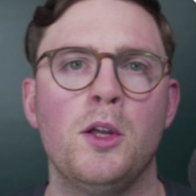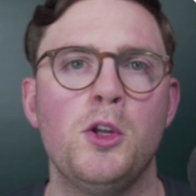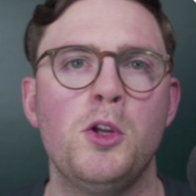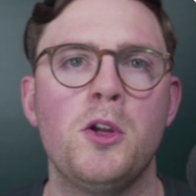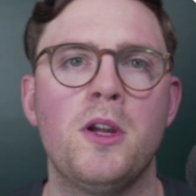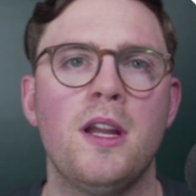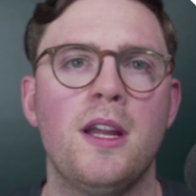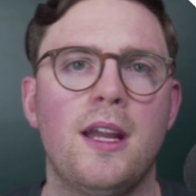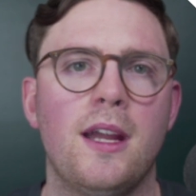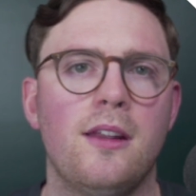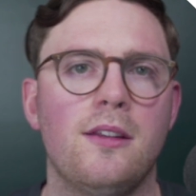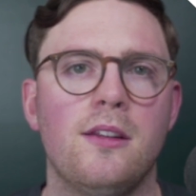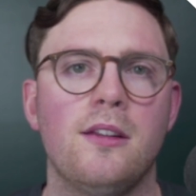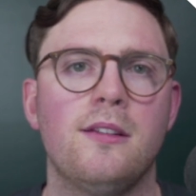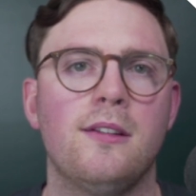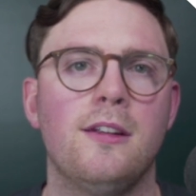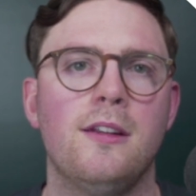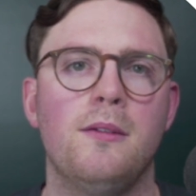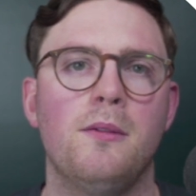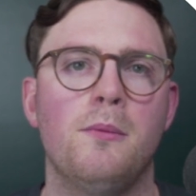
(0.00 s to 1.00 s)
You can get
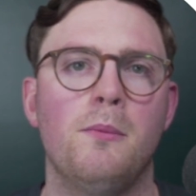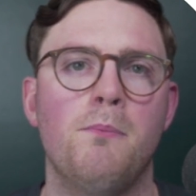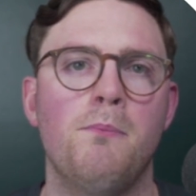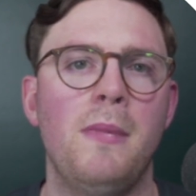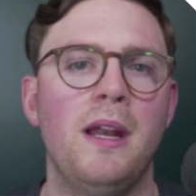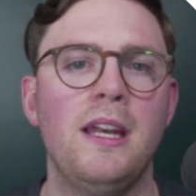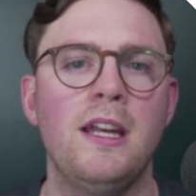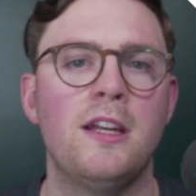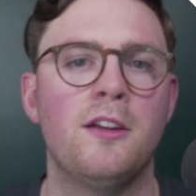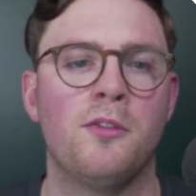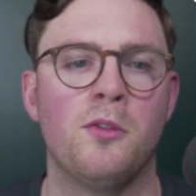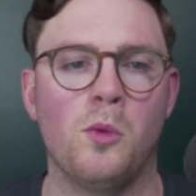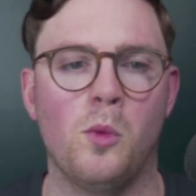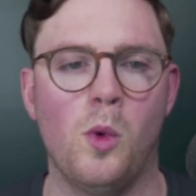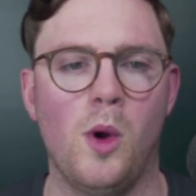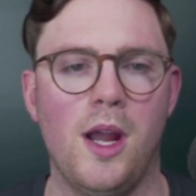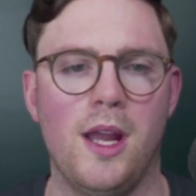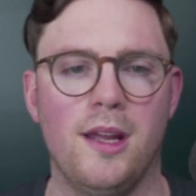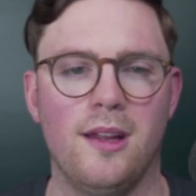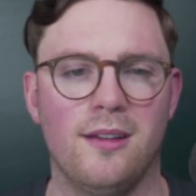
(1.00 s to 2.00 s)
this in many different
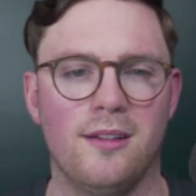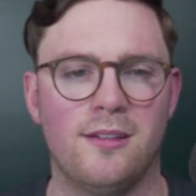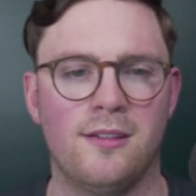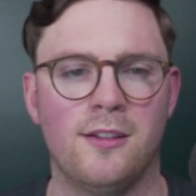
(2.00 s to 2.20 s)
ways.